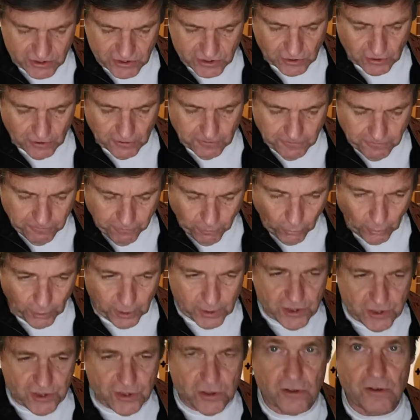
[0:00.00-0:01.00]
So
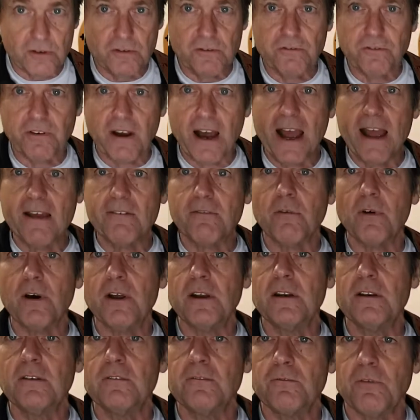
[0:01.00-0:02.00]
4, 2, 5,
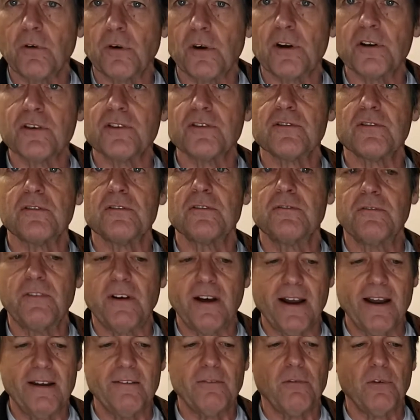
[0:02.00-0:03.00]
1, 4, 2,
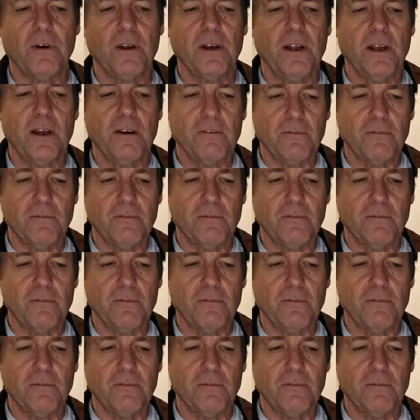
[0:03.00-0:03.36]
5, 1.